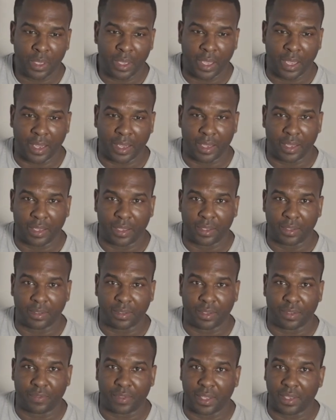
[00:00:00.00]

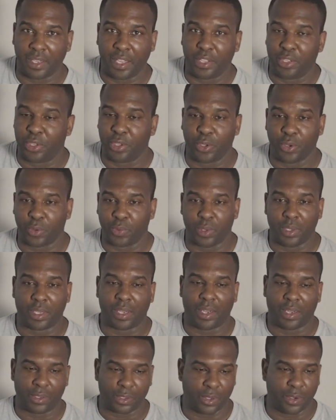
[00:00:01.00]
And if they need to do a
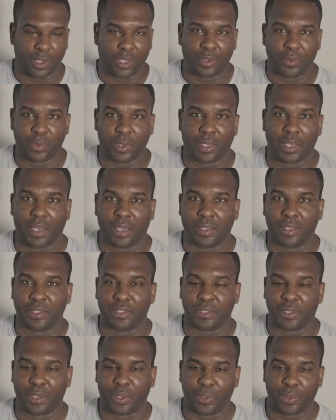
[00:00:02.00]
recall, go ahead and recall it
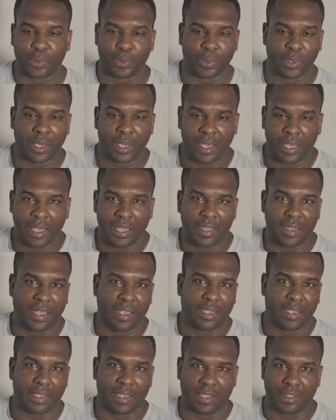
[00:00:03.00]
so they
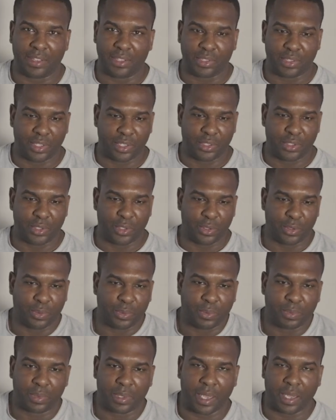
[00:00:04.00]
can get this issue
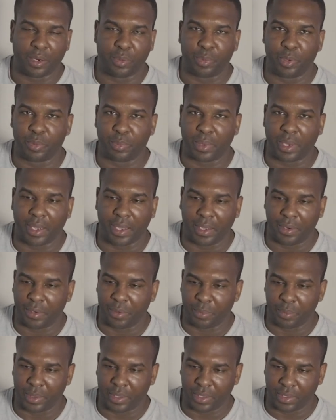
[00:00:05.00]
kind of put behind
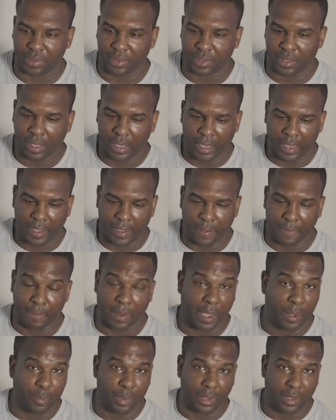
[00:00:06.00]
them, because in
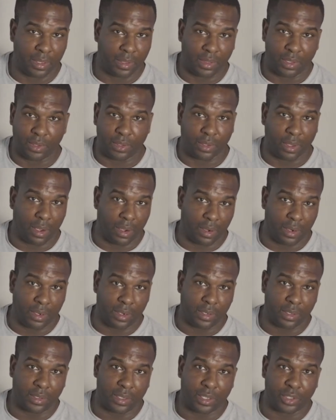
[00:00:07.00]
my opinion these
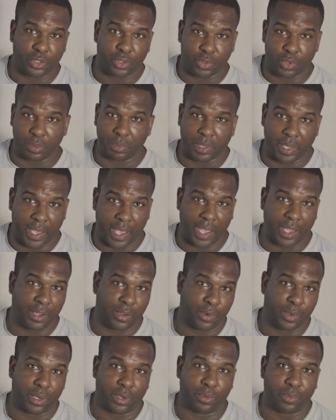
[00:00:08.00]
are extremely
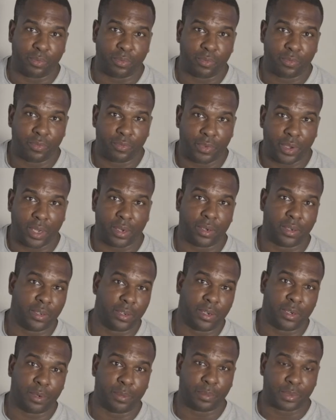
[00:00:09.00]
accurate
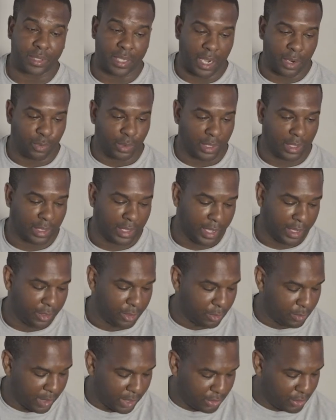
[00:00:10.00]
firearms. I really like
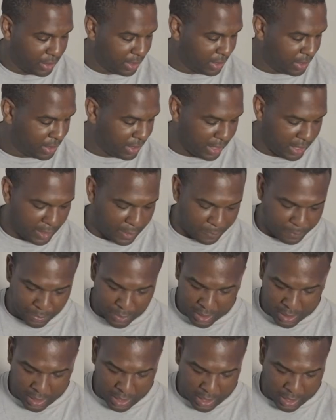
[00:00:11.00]
them. As you can see,
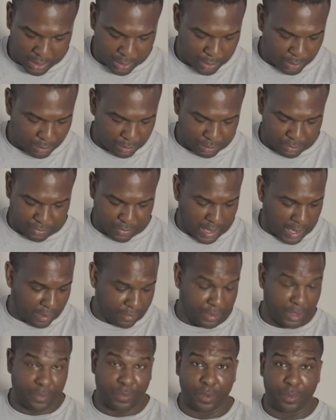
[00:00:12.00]
I own
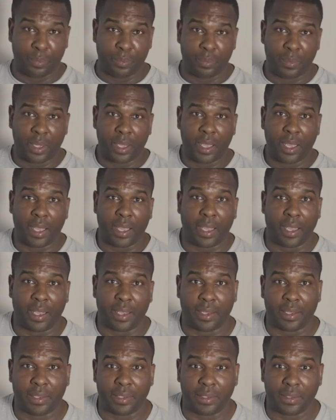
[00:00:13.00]
5 of them,
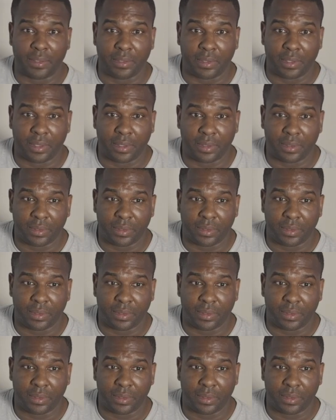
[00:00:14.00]
and